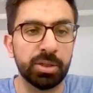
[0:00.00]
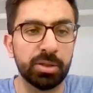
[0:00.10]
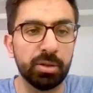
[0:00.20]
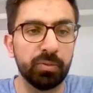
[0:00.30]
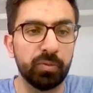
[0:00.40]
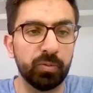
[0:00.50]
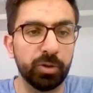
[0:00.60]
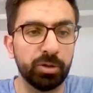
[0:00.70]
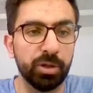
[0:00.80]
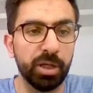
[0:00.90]
So if we
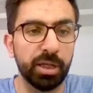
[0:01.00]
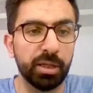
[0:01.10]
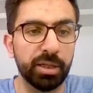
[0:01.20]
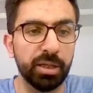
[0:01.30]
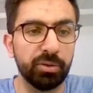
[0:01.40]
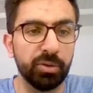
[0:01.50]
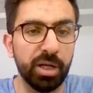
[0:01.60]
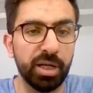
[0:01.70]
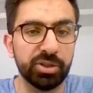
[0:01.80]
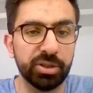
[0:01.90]
go again to
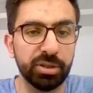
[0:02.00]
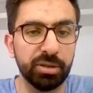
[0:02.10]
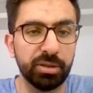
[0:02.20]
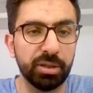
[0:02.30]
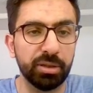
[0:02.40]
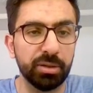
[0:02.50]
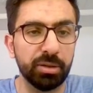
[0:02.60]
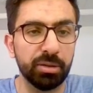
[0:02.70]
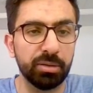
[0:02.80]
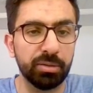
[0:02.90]
action, toggle,